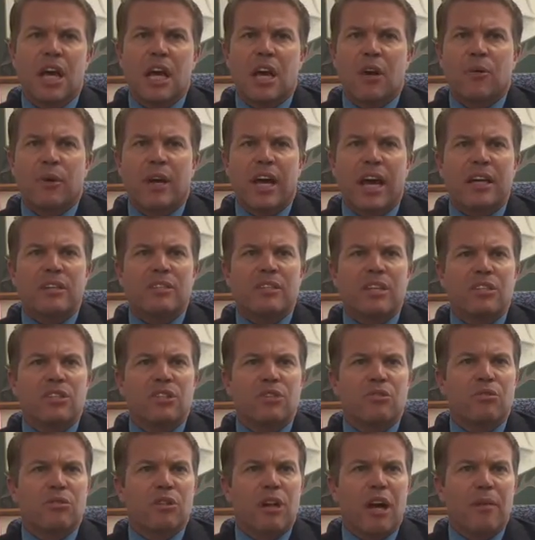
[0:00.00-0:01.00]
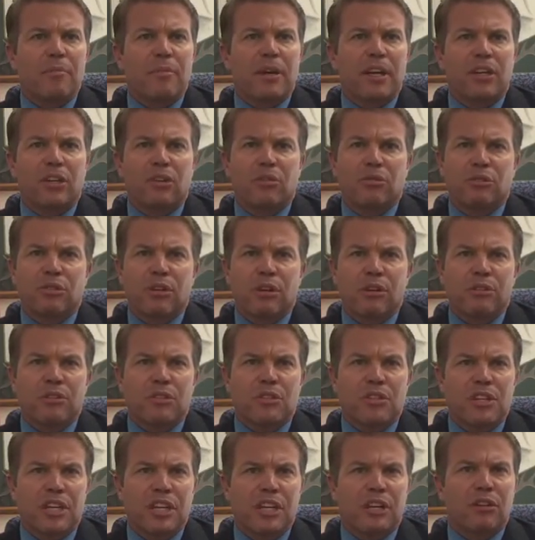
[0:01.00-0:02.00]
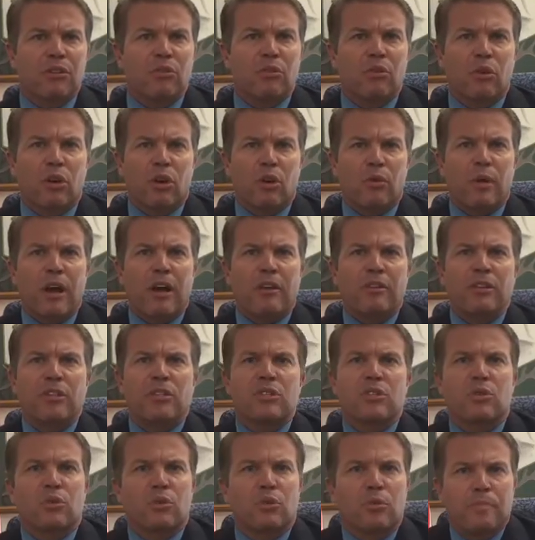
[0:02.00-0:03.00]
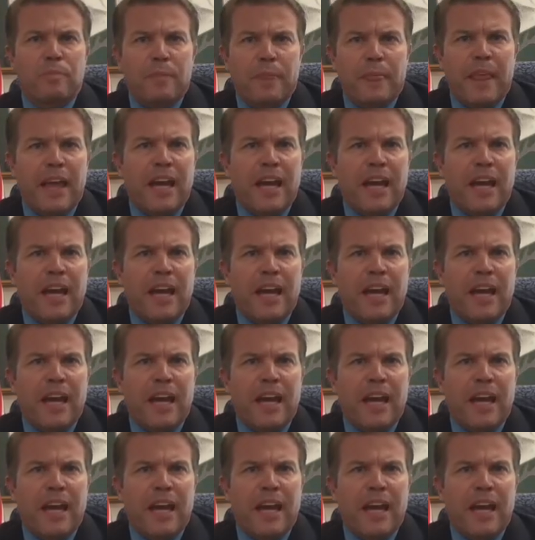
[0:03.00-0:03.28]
We ask that you do not make U-turns near or around the school,